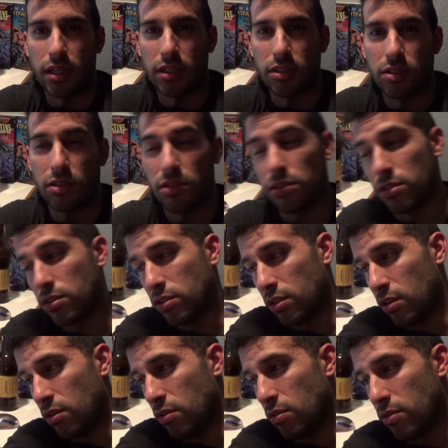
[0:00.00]

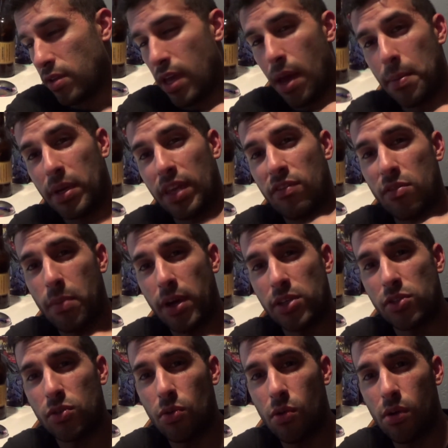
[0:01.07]
So, yeah, I'm going to give you my
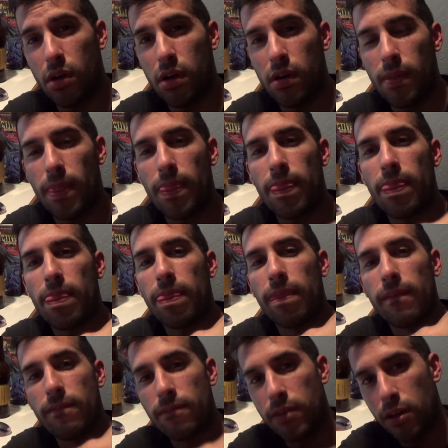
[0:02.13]
score.
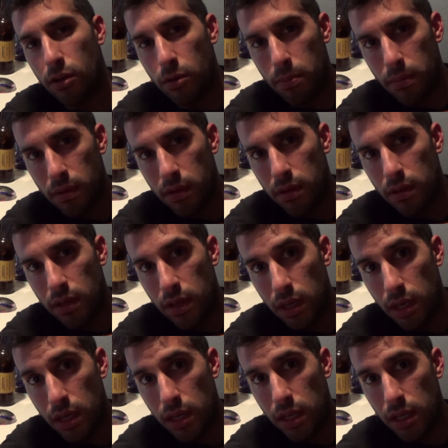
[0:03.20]
The film,
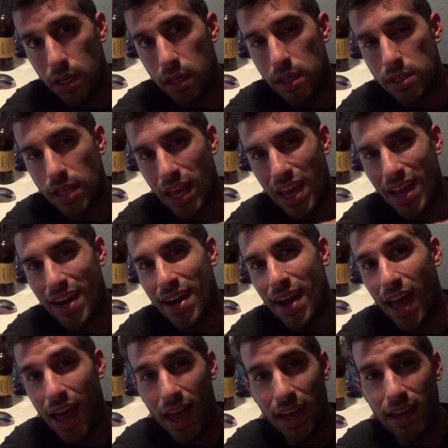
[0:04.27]
it is a
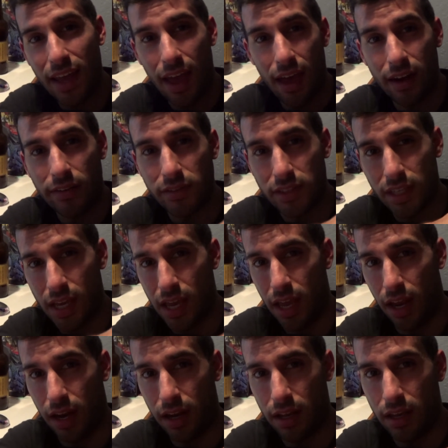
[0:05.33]
9 out of
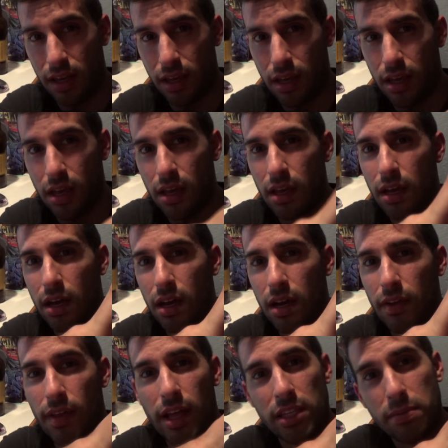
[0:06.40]
10.
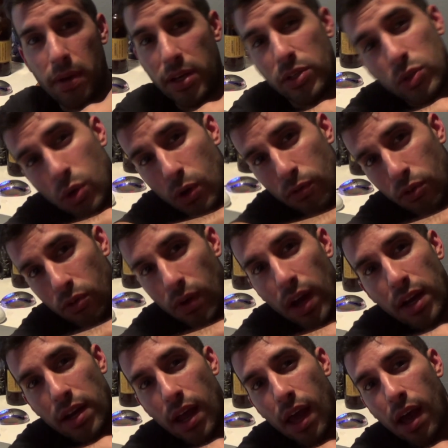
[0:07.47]
That's my score for
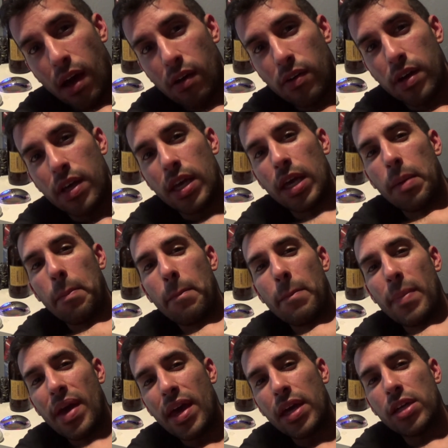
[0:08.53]
right now. It
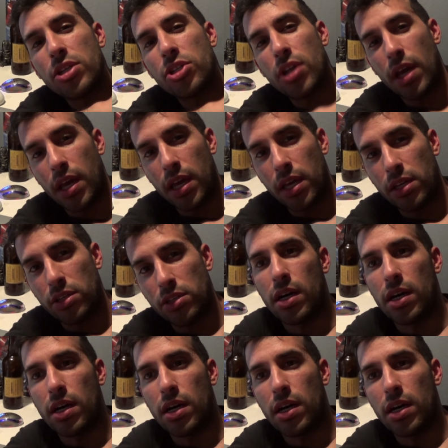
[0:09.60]
may change.